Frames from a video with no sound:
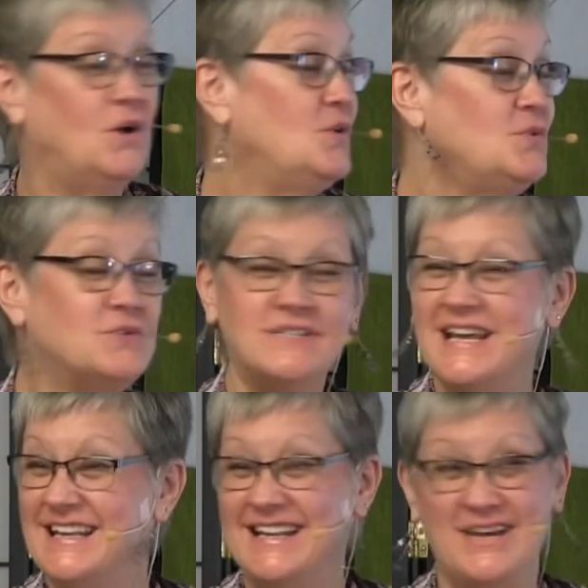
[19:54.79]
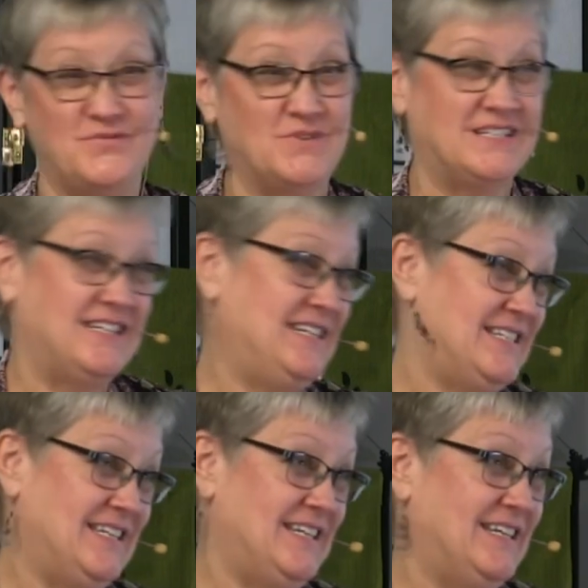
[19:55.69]
Who said life was
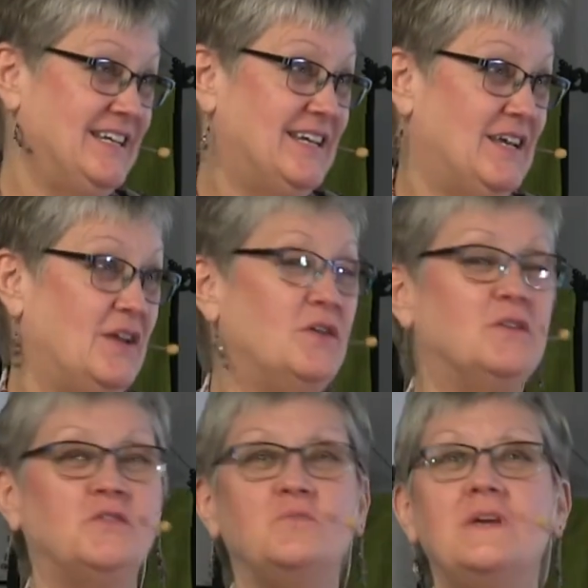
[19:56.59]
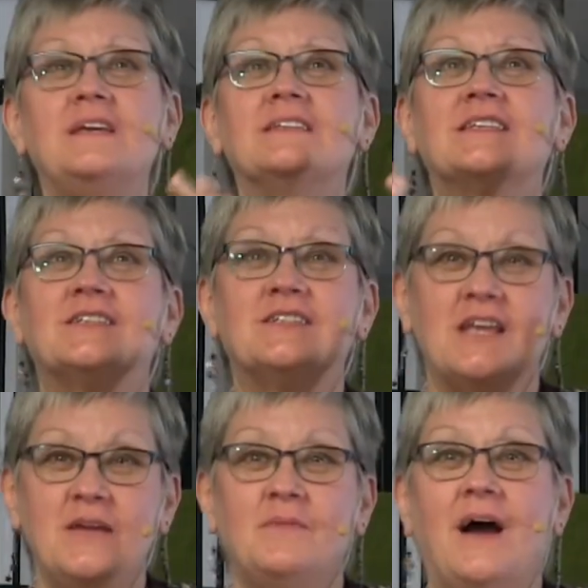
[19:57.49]
easy? To me is the
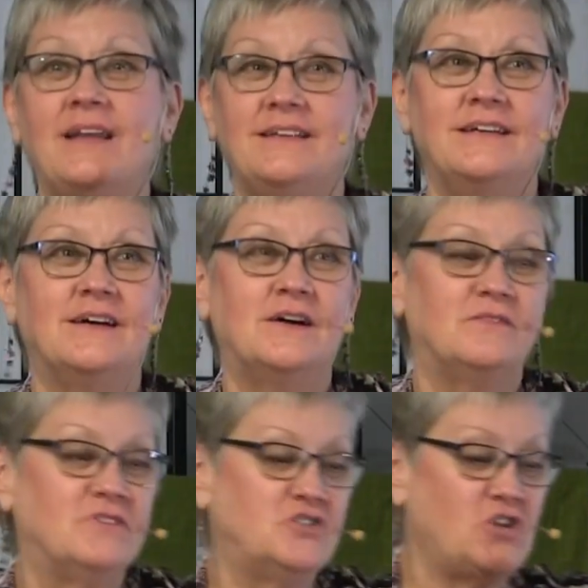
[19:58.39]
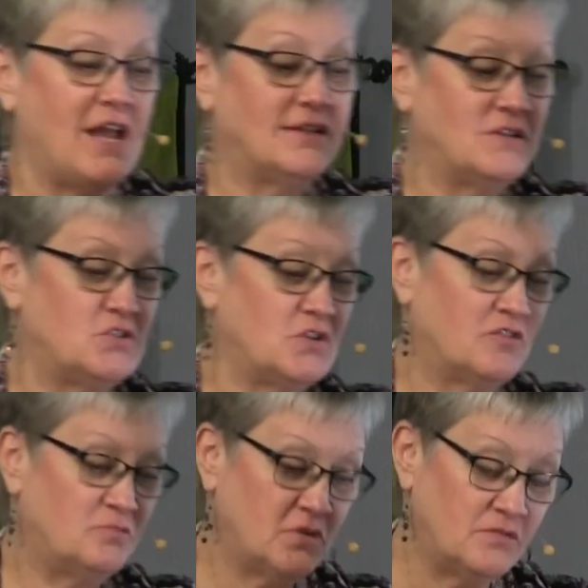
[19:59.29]
same idea of the challenge
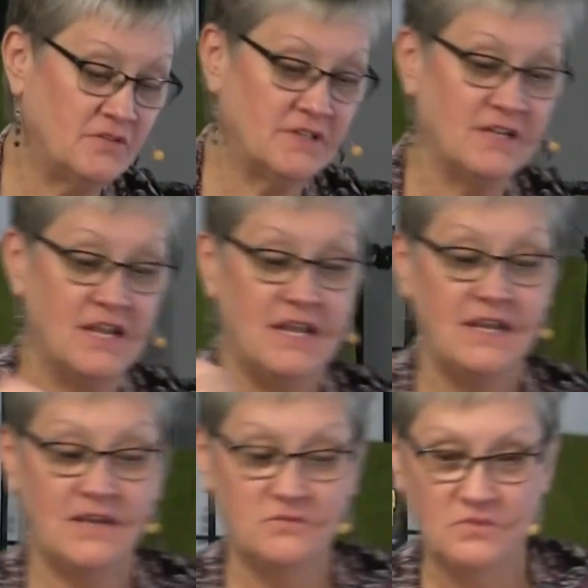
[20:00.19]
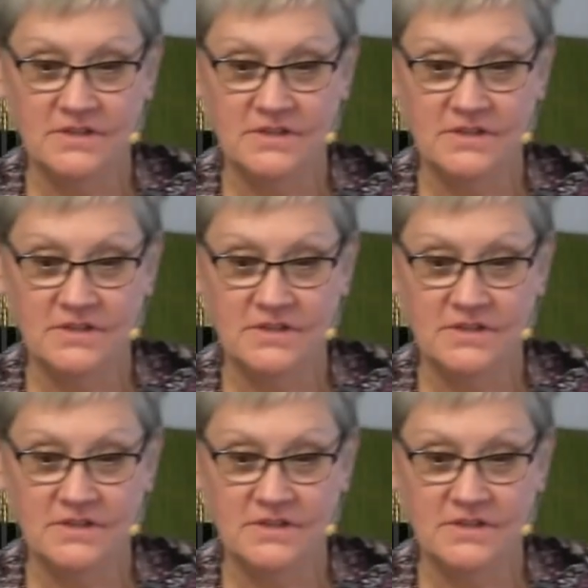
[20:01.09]
of perfect and